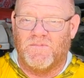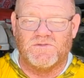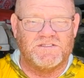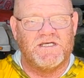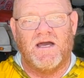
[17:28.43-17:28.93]

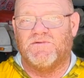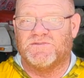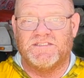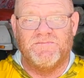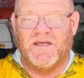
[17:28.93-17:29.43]
Most of the time you'll
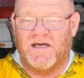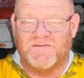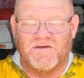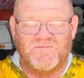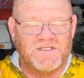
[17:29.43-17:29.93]
see me out
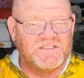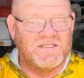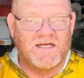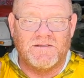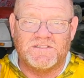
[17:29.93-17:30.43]
there
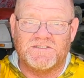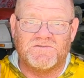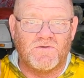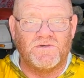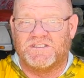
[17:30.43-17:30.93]
fishing and I'm just
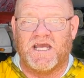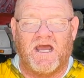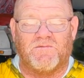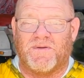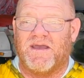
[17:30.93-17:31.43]
throwing a
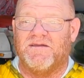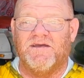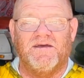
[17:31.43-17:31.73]
chatterbait,